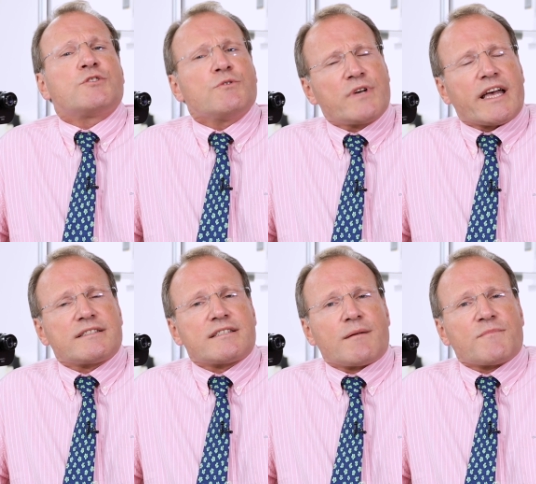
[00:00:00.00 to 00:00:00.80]
do
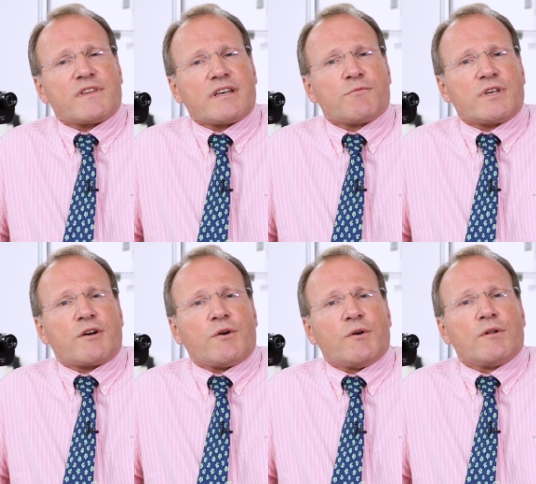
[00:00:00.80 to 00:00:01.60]
get something we
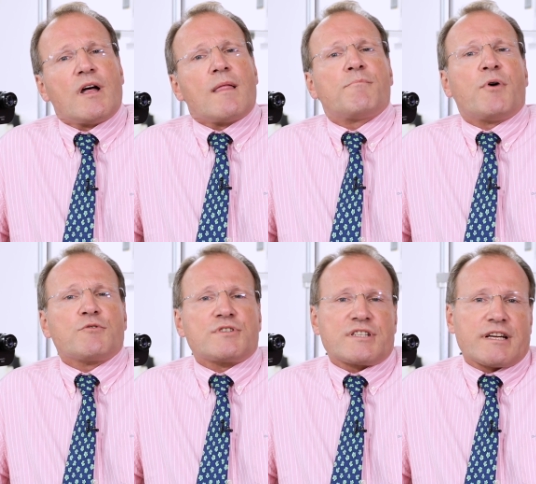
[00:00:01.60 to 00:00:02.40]
call
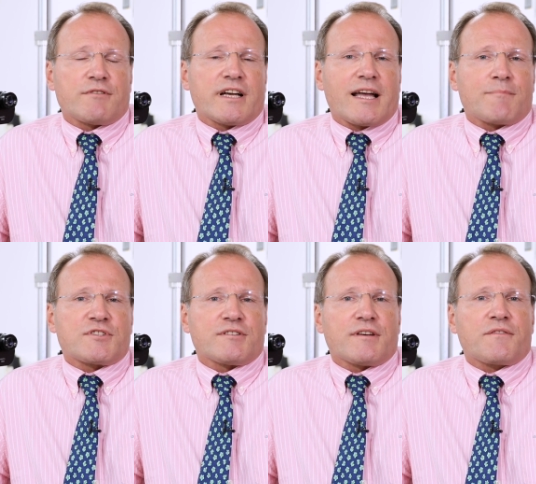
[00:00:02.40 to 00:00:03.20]
posterior
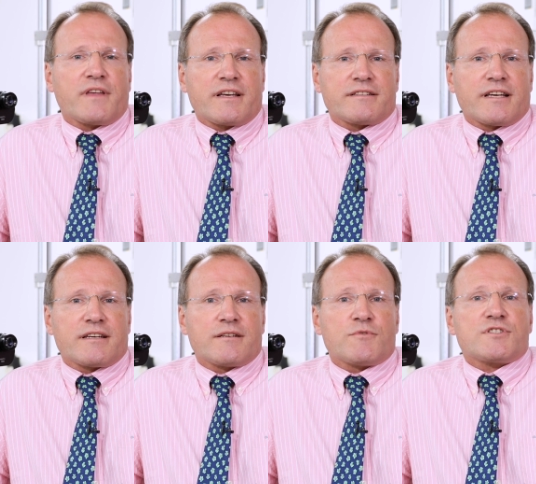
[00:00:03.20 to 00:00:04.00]
capsular thickening,
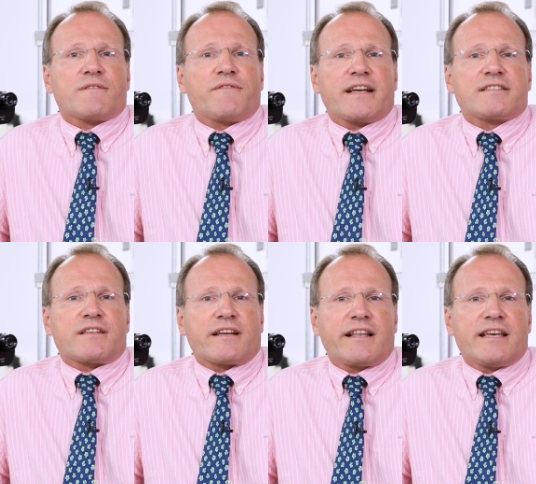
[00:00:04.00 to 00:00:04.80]
which affects
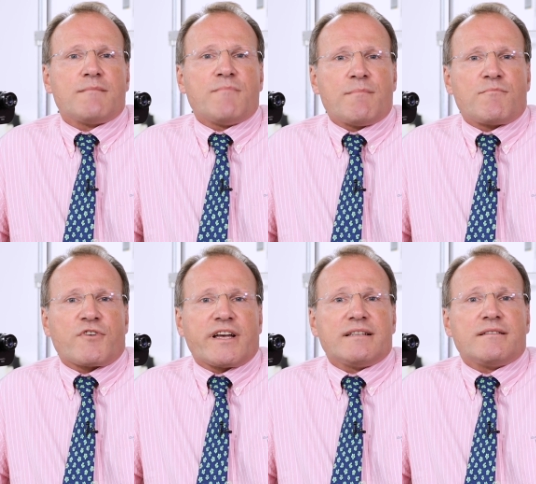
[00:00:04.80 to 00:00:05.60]
the clear
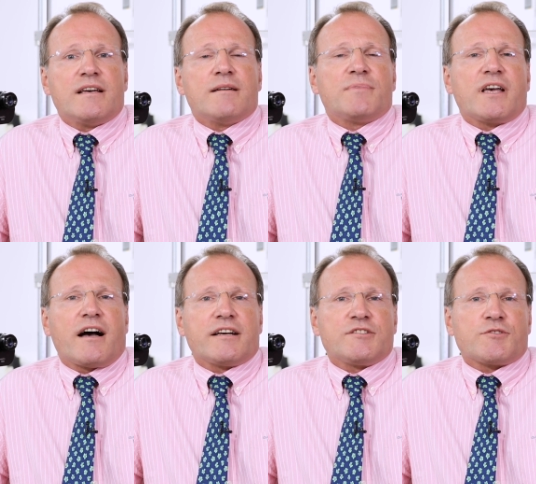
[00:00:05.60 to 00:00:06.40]
membrane
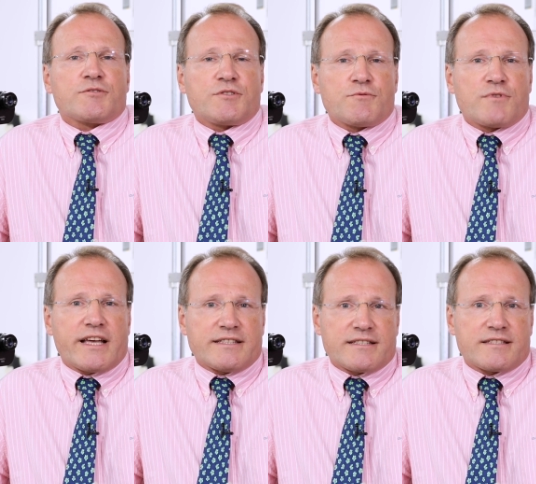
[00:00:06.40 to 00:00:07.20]
behind your new
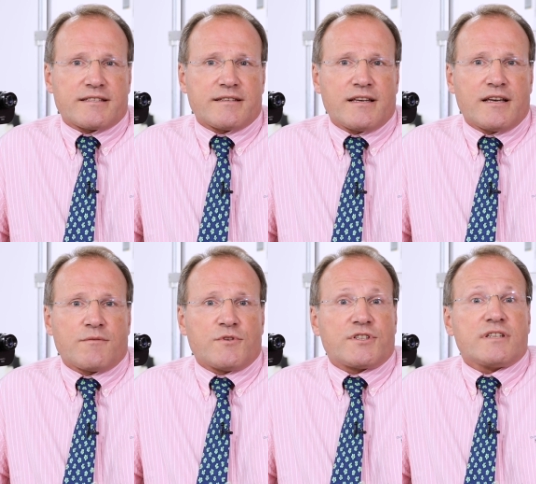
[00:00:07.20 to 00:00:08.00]
lens,
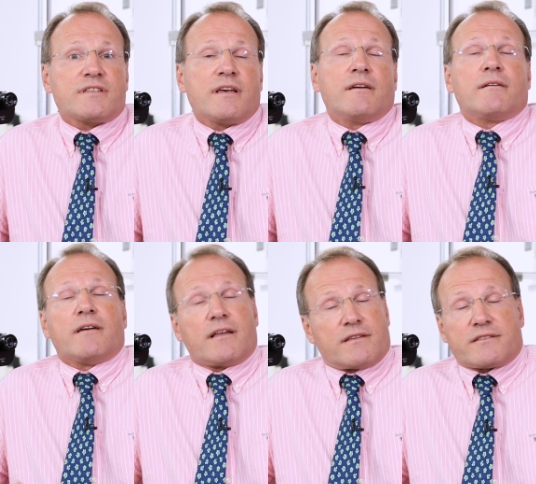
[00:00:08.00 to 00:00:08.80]
which is,
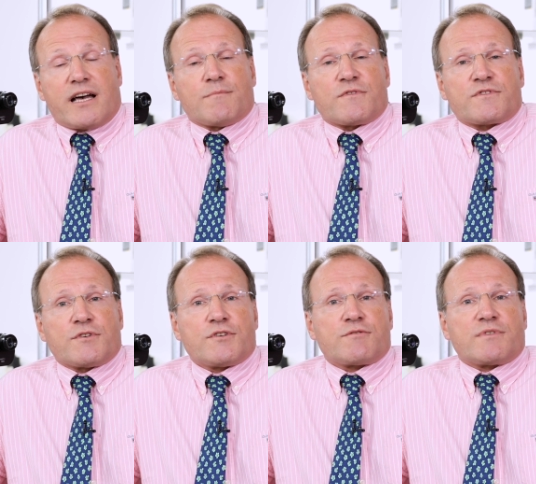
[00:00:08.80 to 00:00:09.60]
at the time of
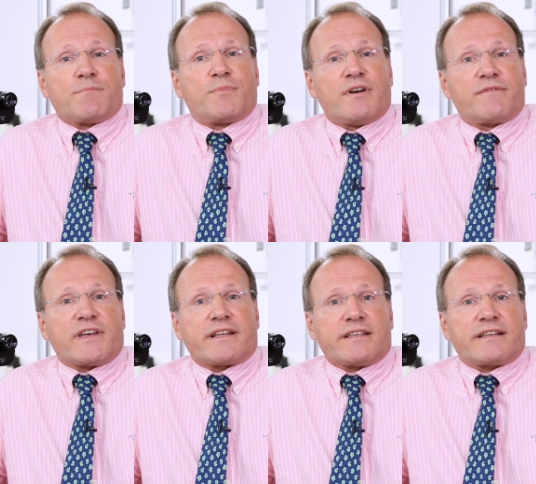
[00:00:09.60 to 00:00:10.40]
surgery,
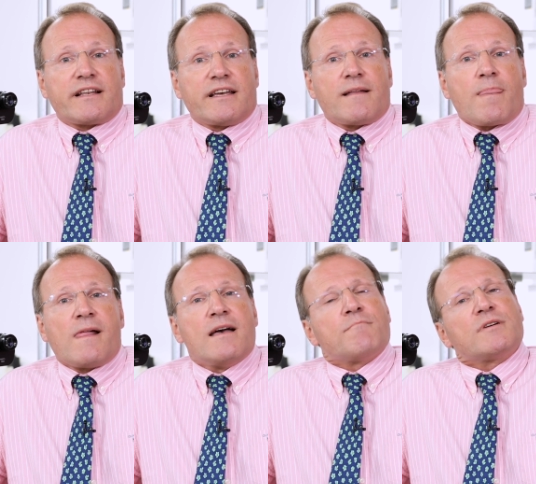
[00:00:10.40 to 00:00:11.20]
perfectly clear,
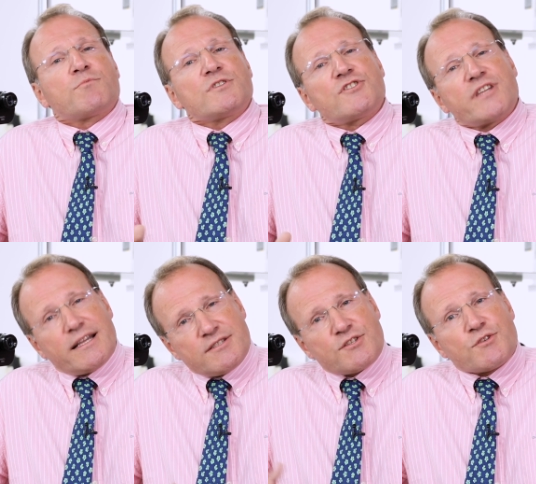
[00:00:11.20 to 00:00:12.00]
but which
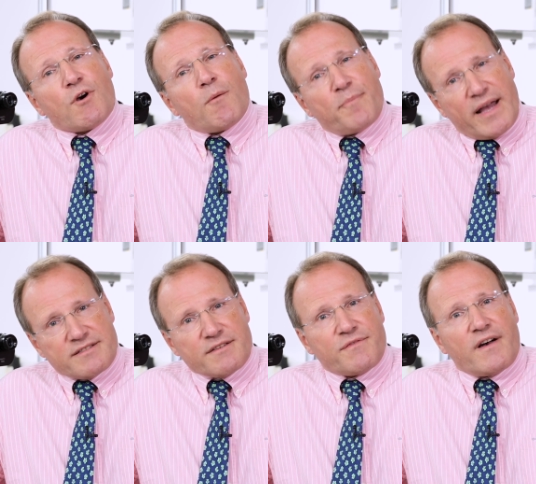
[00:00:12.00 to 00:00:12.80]
tends to
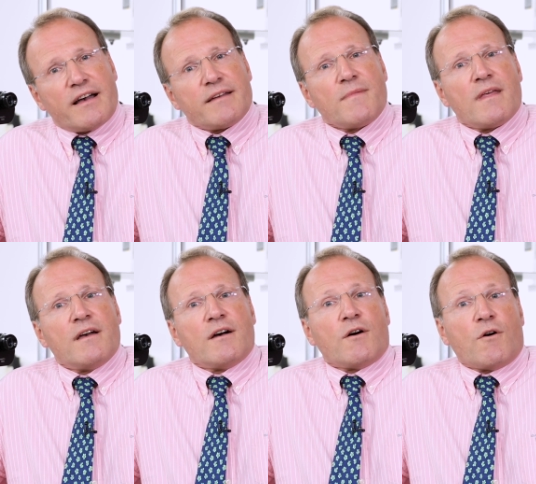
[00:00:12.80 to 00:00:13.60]
opacify
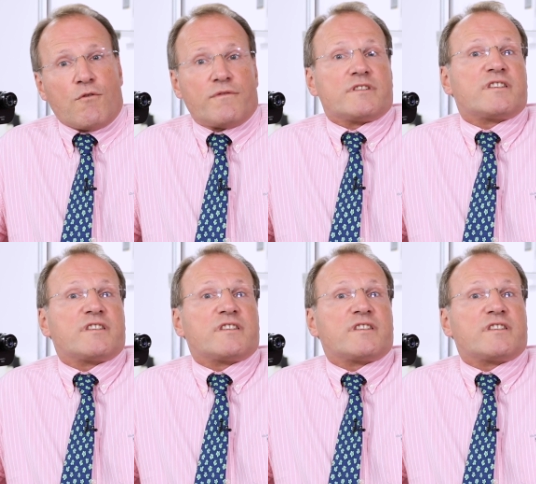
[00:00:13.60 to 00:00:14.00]
over